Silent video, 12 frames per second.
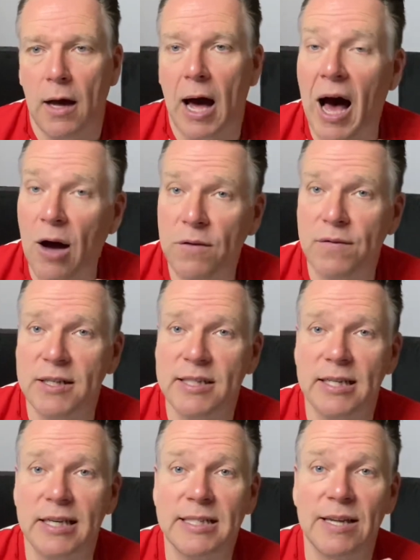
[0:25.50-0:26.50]
Out of the
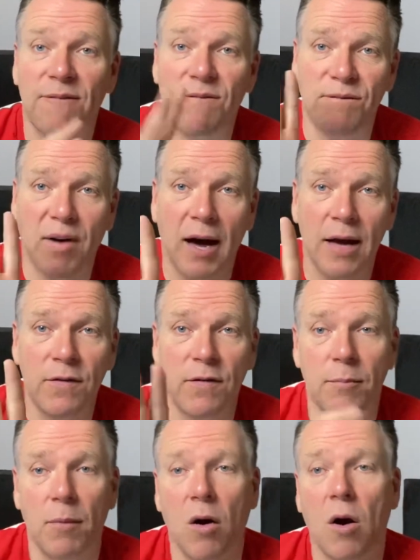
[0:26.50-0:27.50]
6, 5 of
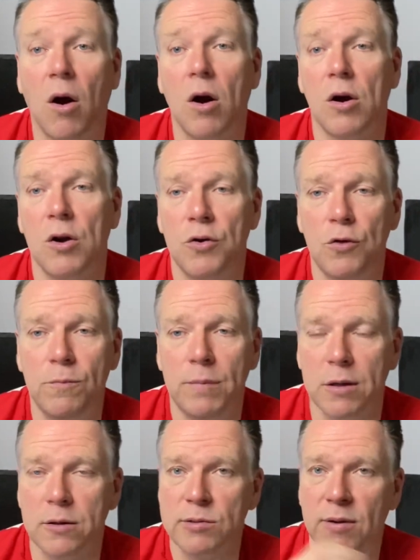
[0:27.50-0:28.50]
them are new
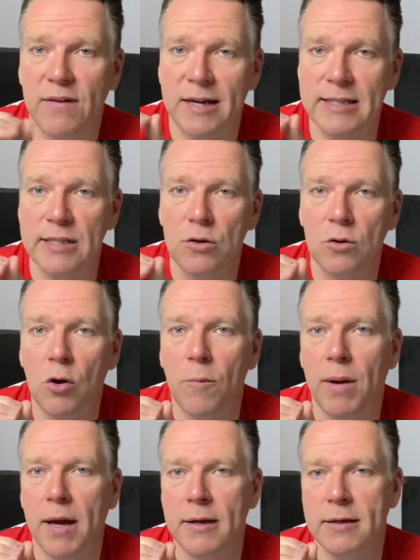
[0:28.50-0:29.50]
builds. We've had 0 go
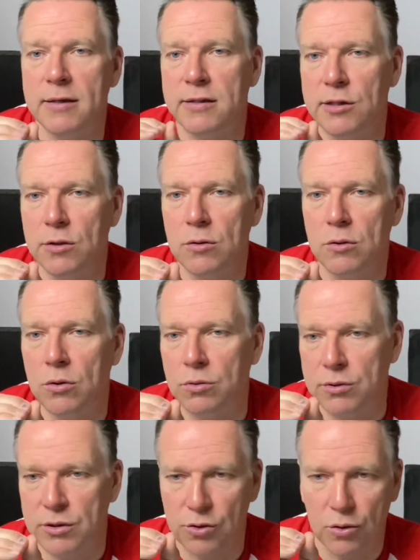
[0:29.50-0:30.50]
pending and 0 go
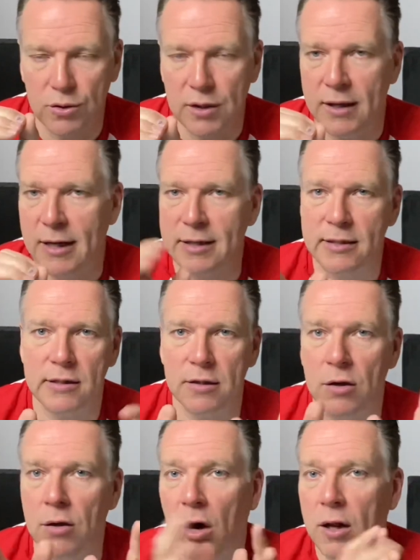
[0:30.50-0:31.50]
sold, and that's
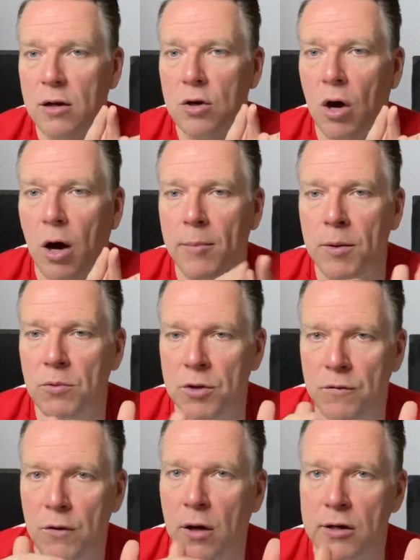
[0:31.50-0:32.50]
not uncommon when
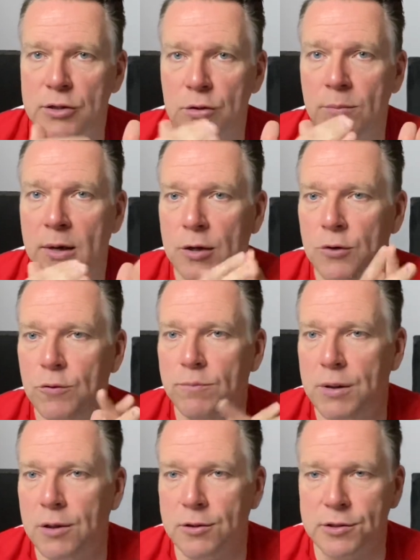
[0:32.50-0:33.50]
you've got so many new
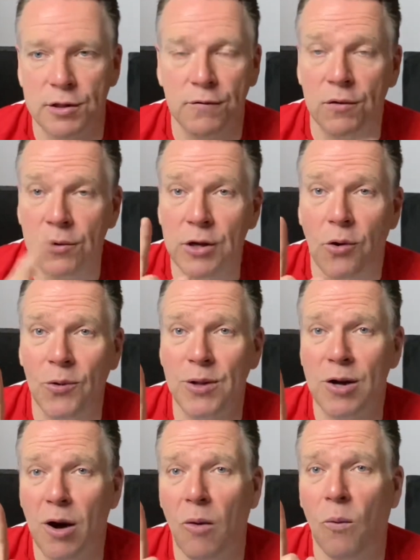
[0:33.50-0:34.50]
builds. You've really only
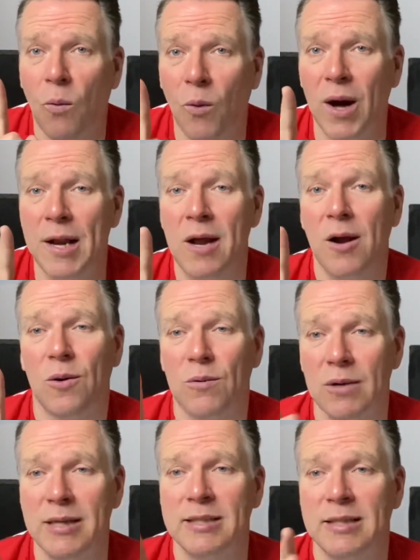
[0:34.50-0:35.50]
got 1
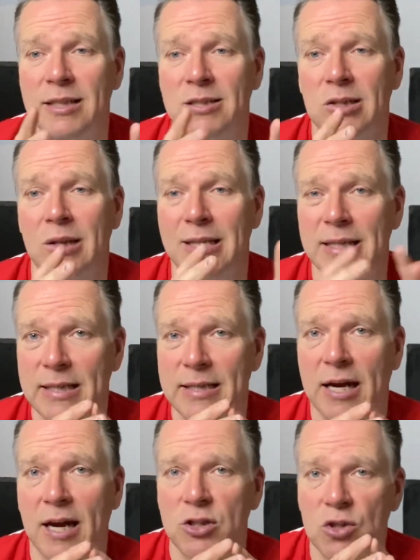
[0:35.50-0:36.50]
residential
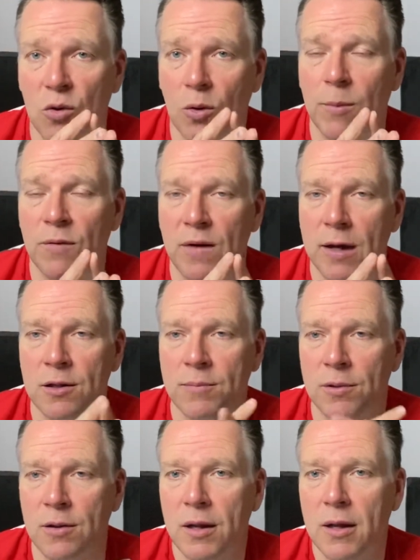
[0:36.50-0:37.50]
detached home
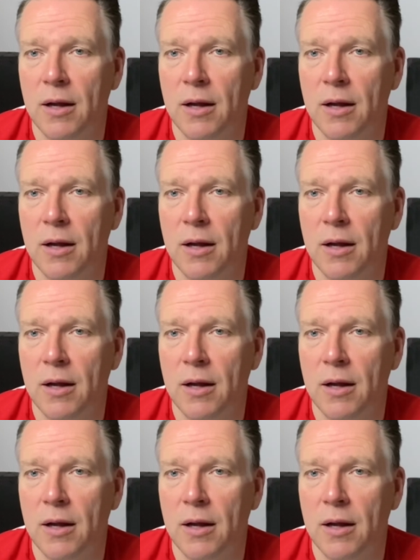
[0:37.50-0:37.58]
available.